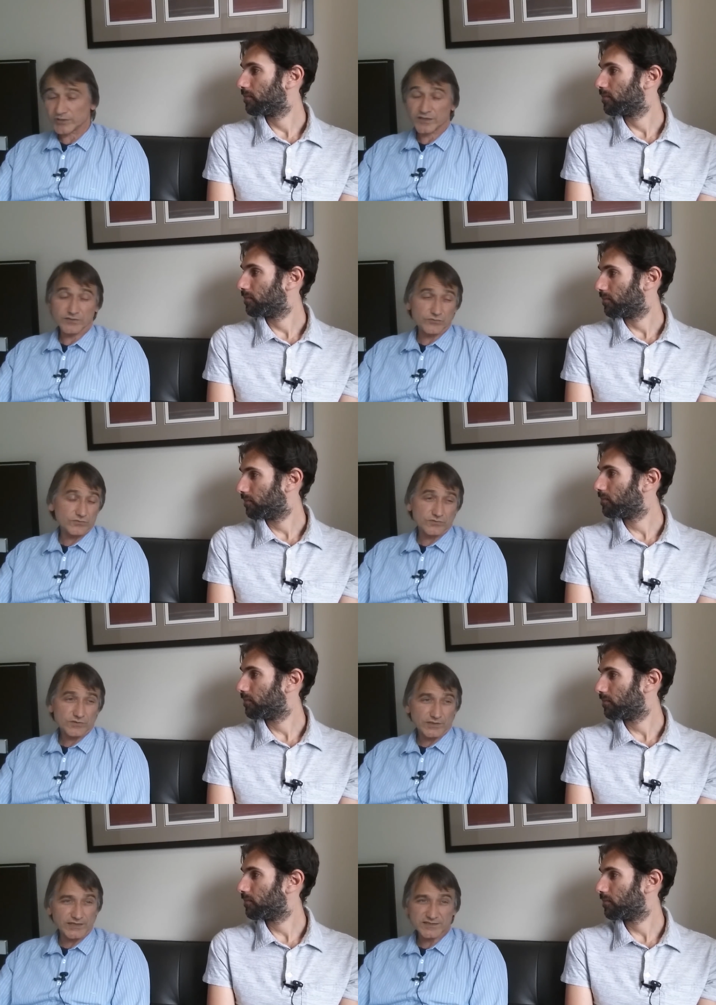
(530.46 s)
Speaker 1: we can do
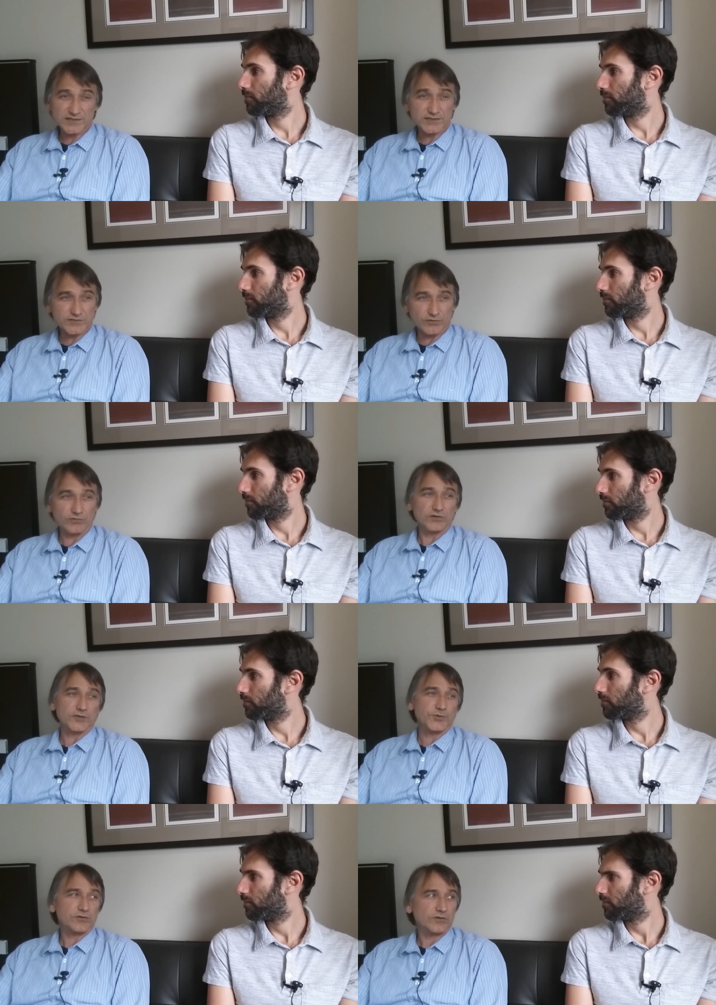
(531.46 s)
to clients, this is
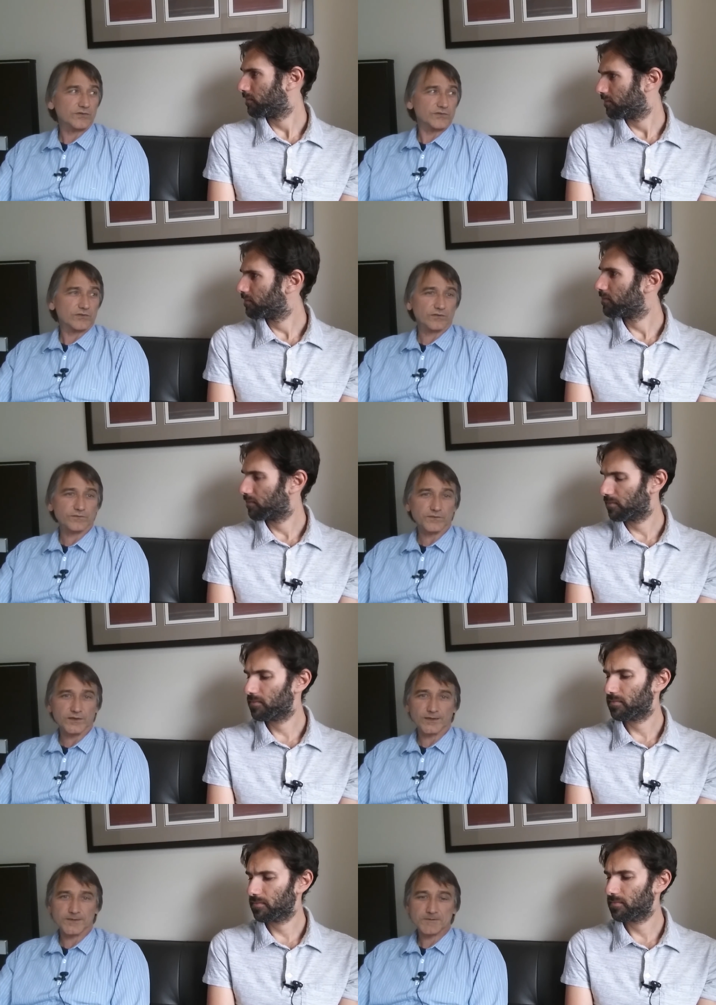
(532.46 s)
only because
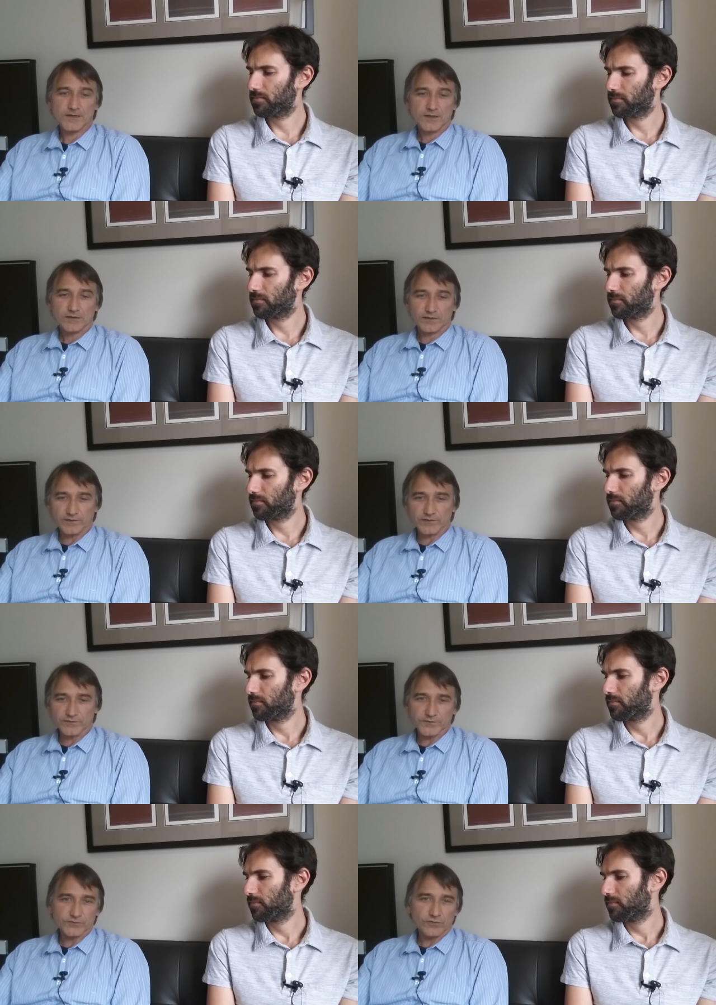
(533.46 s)
of uh, these
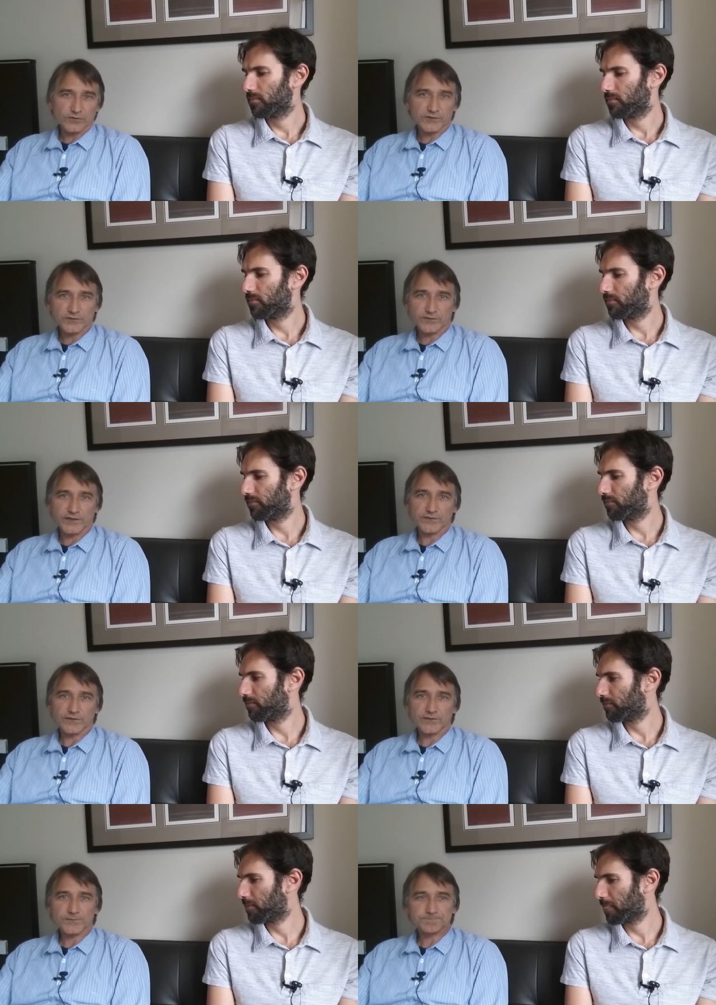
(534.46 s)
different cognitive
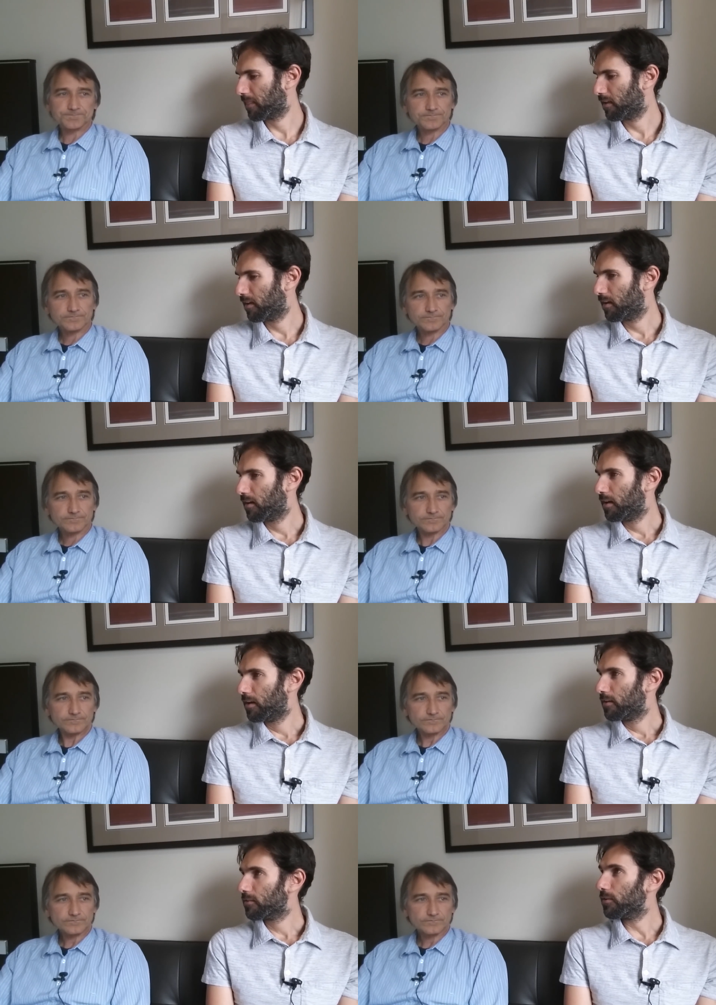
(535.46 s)
lenses.
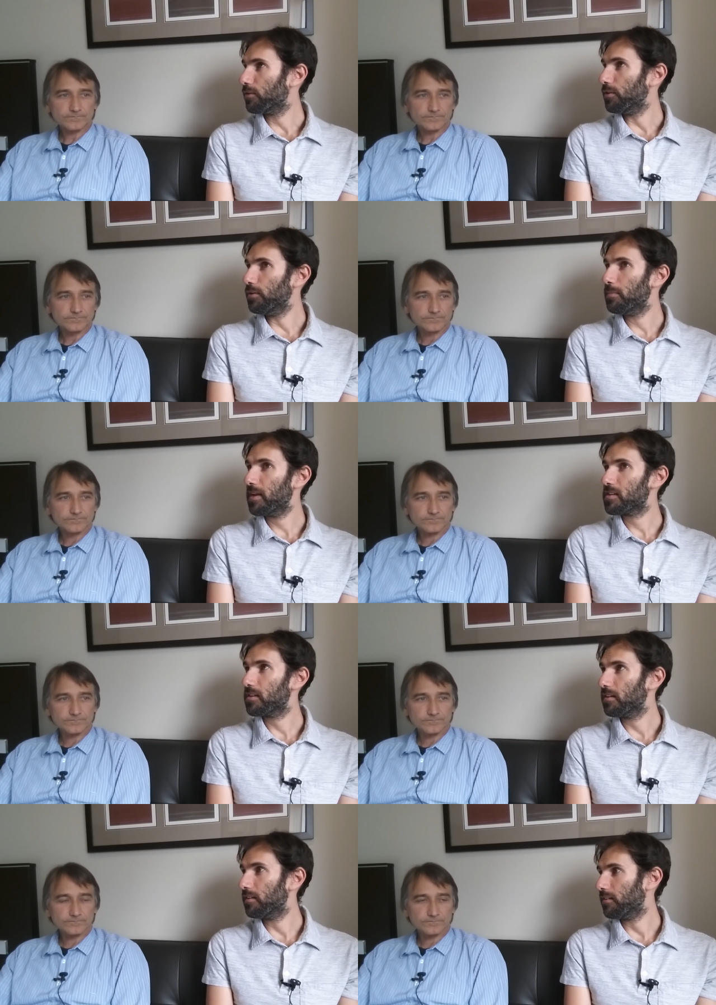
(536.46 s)
Speaker 2: So you
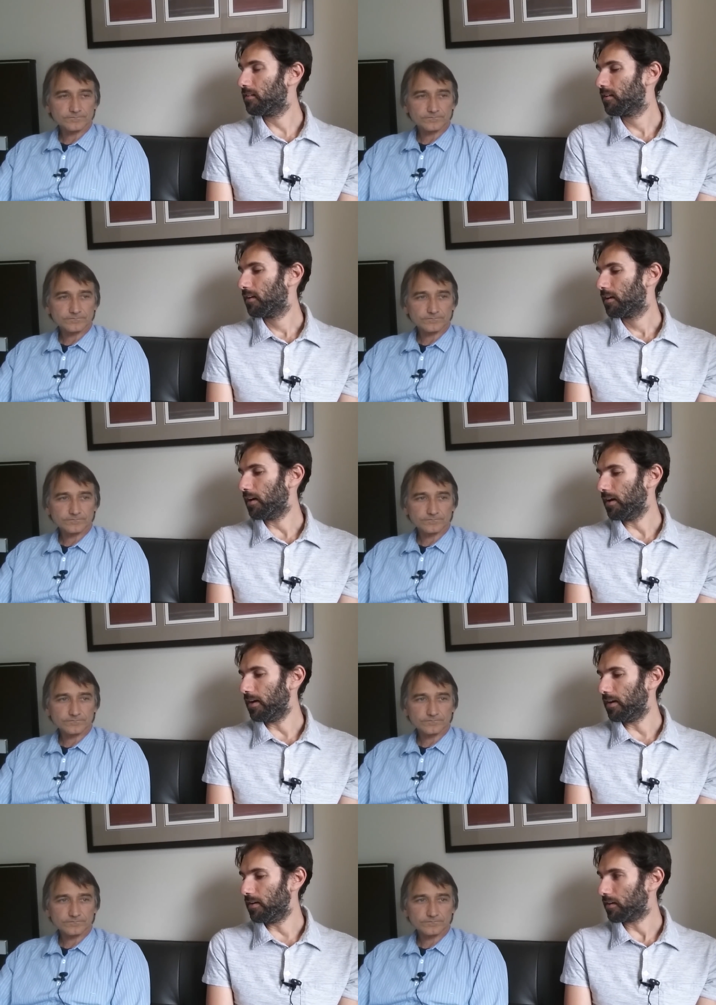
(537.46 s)
mentioned
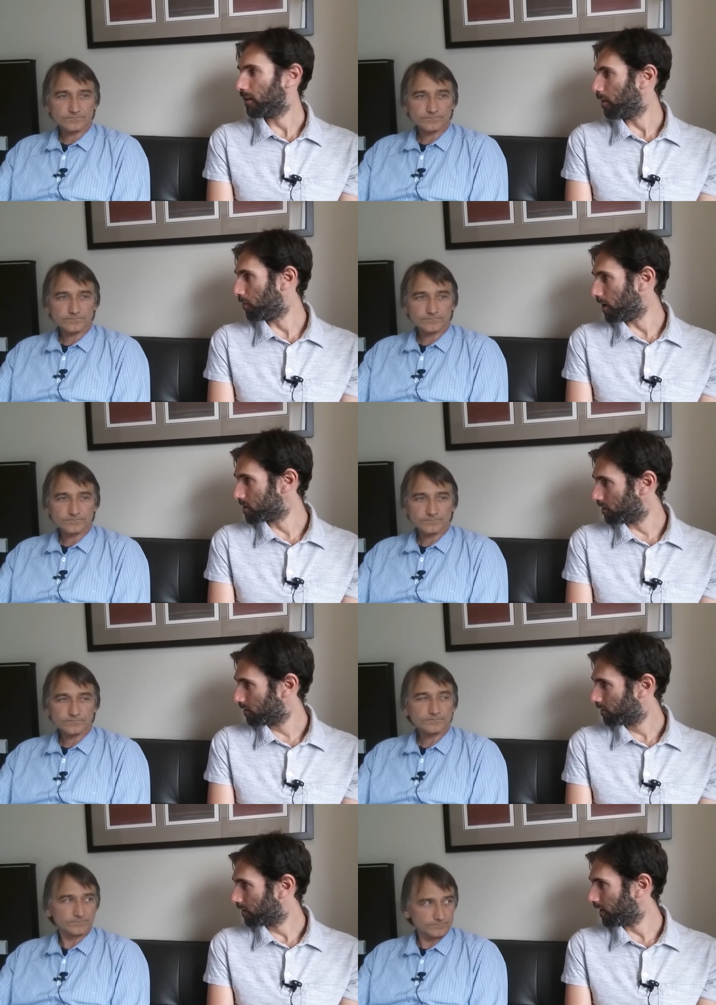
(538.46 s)
uh,
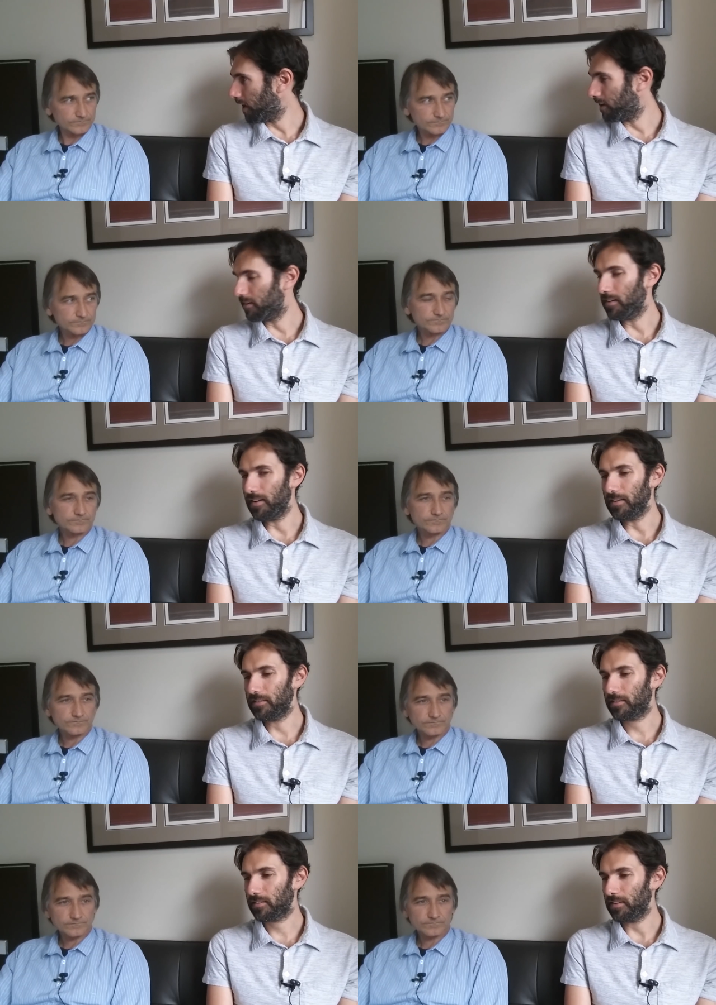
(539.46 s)
collaboration, mm-hmm. and
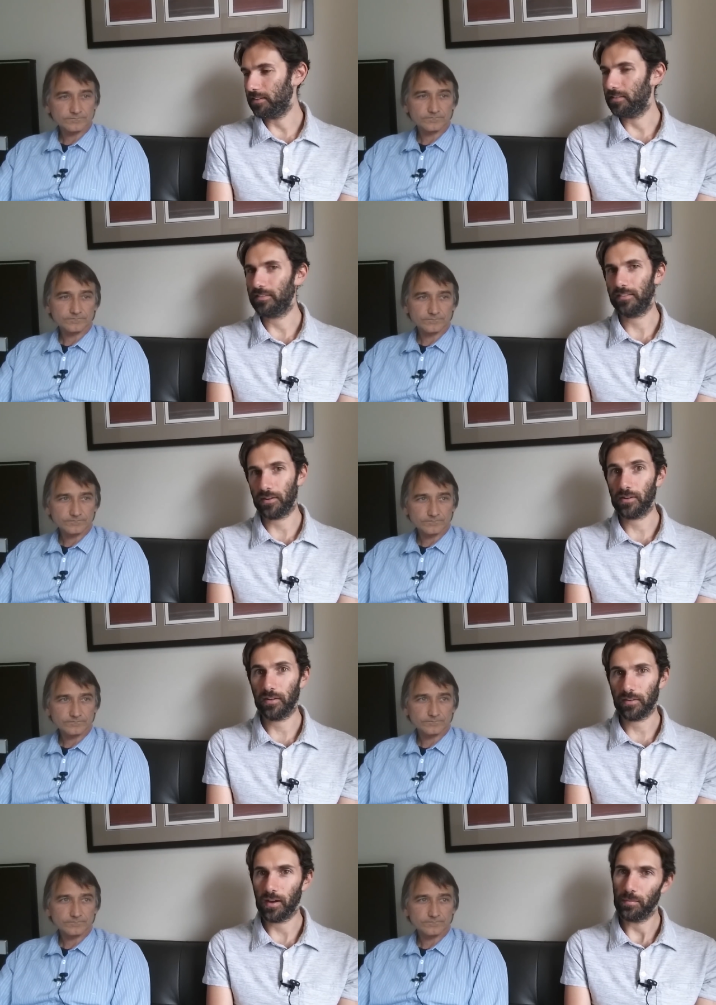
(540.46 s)
it's it's a
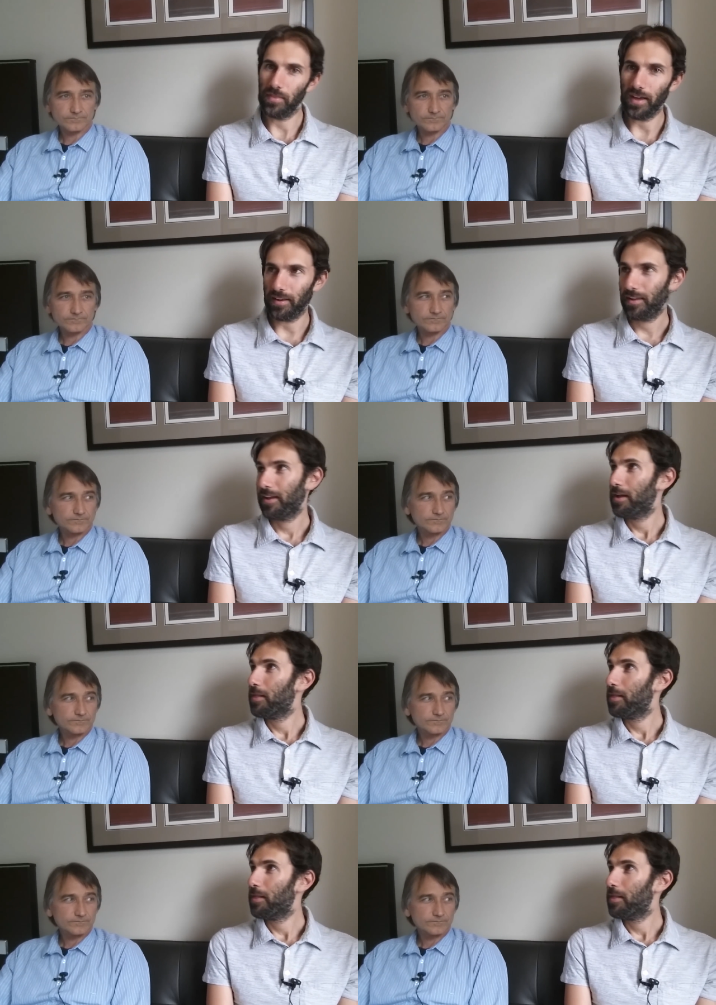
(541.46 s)
stereotype that